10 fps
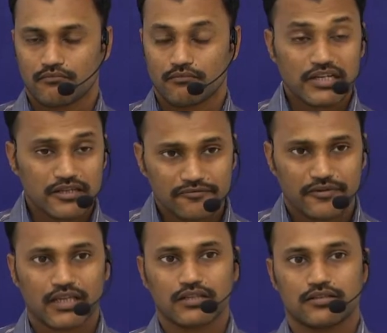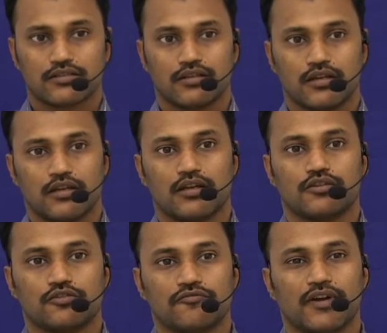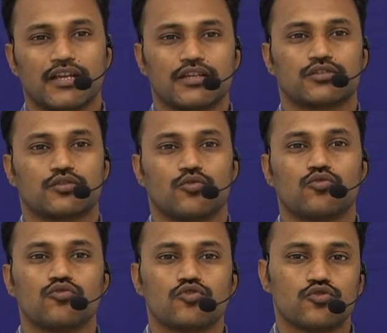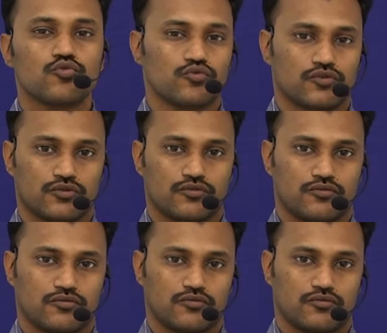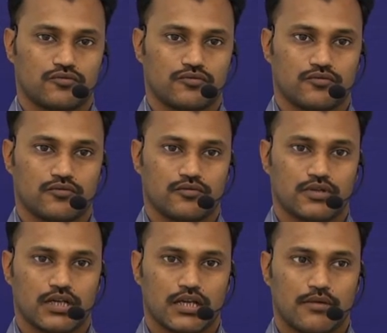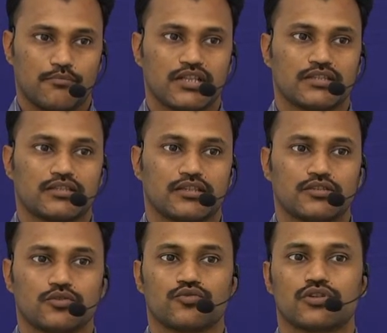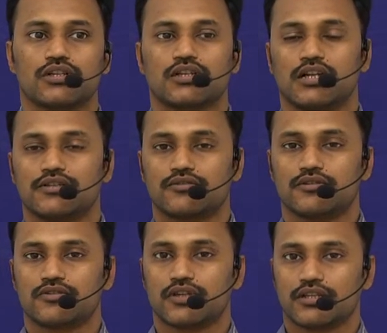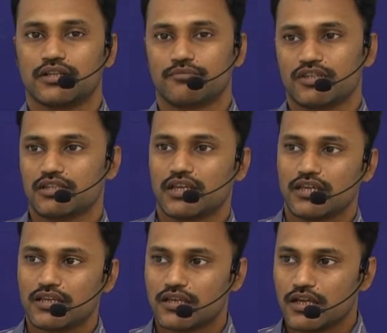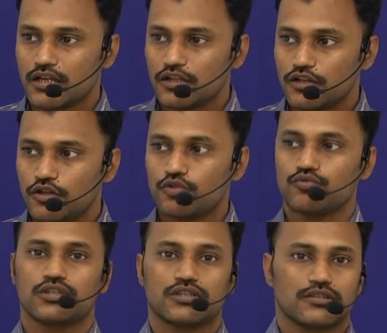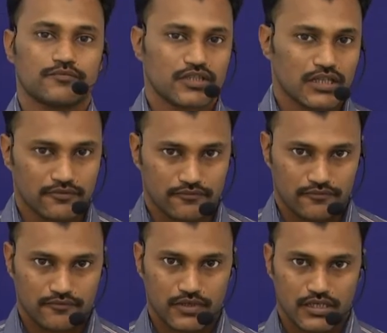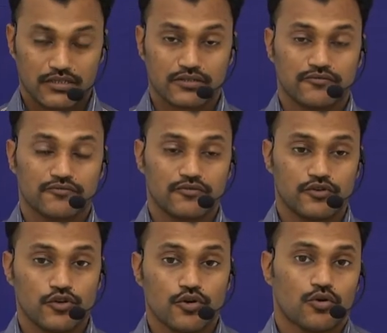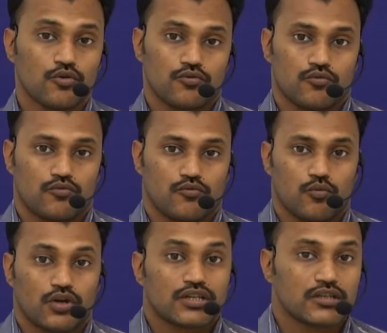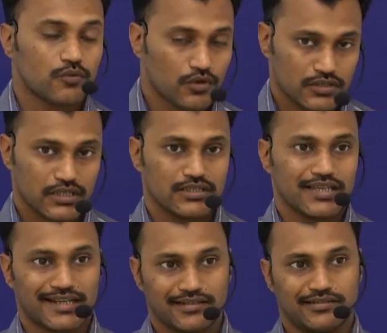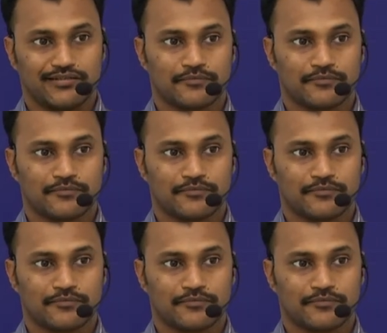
But he fails to find his own roots amidst social cultural change. Let me say he loses himself. He doesn't know what he wants exactly.